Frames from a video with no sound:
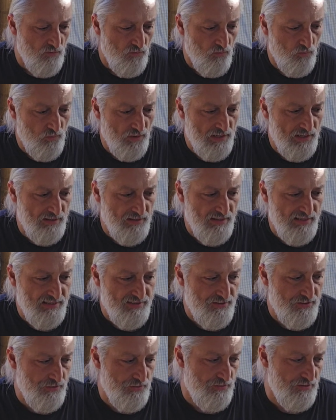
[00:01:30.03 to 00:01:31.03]
when they
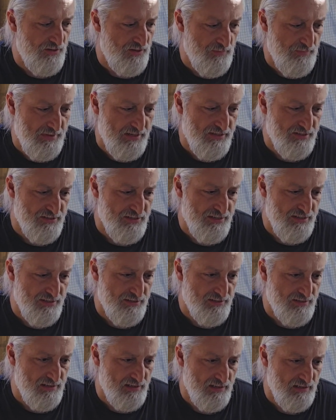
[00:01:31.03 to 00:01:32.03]
do their
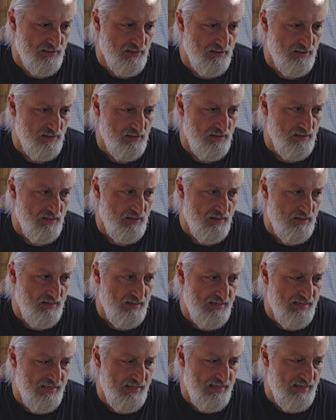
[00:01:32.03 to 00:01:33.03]
business
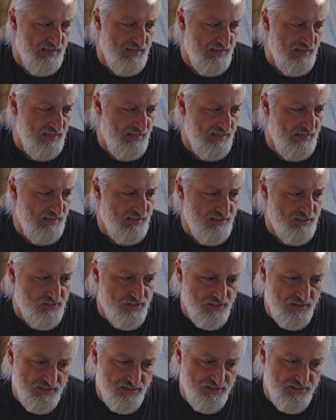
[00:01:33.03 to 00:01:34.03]
and it
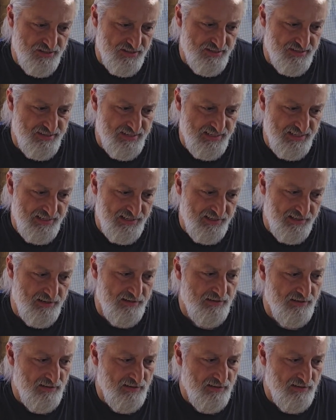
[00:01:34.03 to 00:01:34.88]
starts to stink,